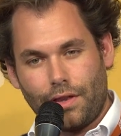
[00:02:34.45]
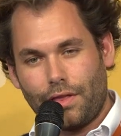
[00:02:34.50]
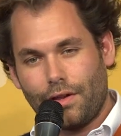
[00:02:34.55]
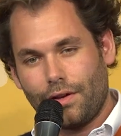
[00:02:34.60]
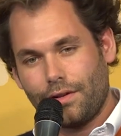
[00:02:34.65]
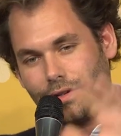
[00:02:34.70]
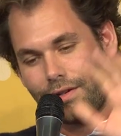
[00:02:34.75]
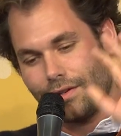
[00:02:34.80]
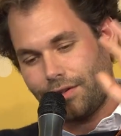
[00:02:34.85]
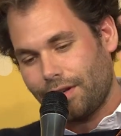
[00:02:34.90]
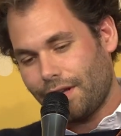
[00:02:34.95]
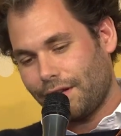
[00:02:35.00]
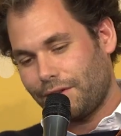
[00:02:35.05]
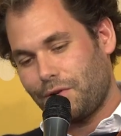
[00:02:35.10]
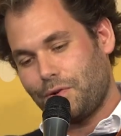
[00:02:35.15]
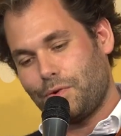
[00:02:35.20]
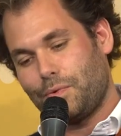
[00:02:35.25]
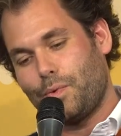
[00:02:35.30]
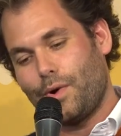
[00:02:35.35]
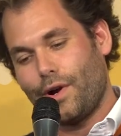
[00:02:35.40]
thought, that
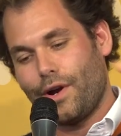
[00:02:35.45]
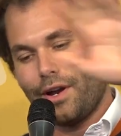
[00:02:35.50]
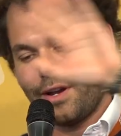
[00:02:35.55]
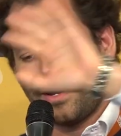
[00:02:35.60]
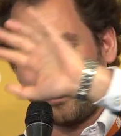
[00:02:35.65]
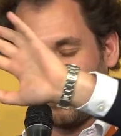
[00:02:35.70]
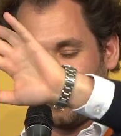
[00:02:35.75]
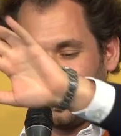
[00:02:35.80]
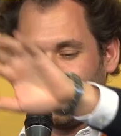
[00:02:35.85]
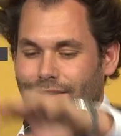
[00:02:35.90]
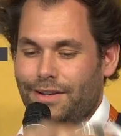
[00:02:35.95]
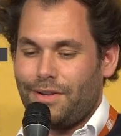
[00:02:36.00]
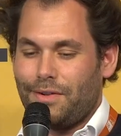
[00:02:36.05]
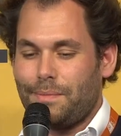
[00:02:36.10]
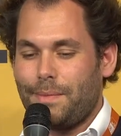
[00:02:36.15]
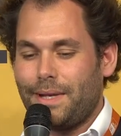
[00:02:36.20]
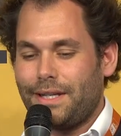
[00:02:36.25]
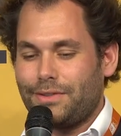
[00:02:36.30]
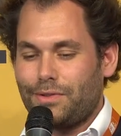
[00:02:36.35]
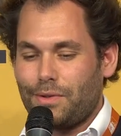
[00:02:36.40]
could work and it
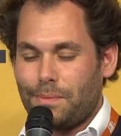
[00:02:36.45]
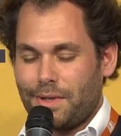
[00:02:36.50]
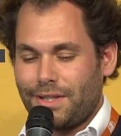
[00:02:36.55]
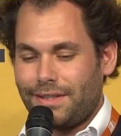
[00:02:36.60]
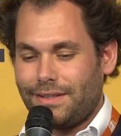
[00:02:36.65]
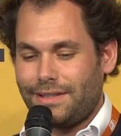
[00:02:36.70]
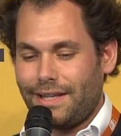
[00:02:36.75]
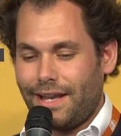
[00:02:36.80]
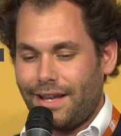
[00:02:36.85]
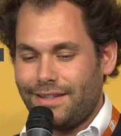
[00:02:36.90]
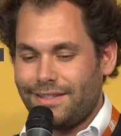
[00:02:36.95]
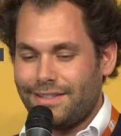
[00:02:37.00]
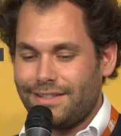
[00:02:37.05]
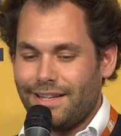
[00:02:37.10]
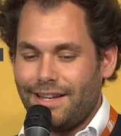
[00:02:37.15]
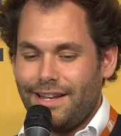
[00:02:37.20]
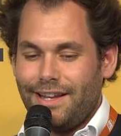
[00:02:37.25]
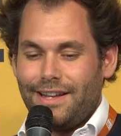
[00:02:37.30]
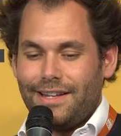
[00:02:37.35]
makes so much sense.